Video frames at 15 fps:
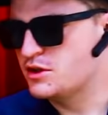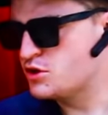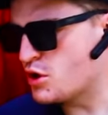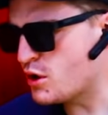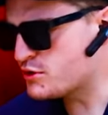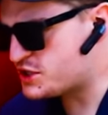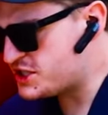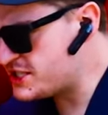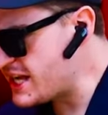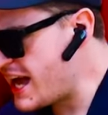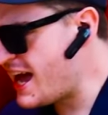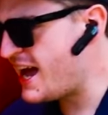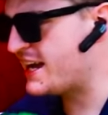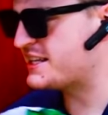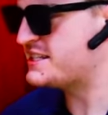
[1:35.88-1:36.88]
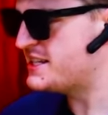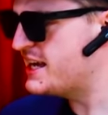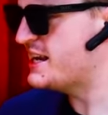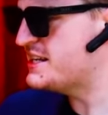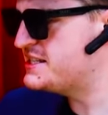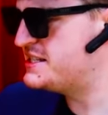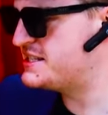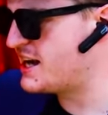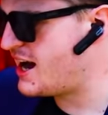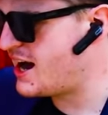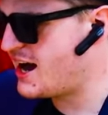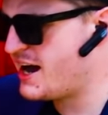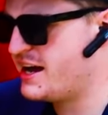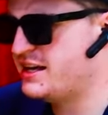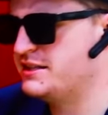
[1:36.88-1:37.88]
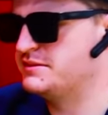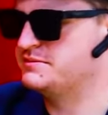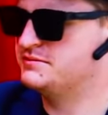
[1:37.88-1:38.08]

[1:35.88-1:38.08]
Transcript: No snacks. Get inside.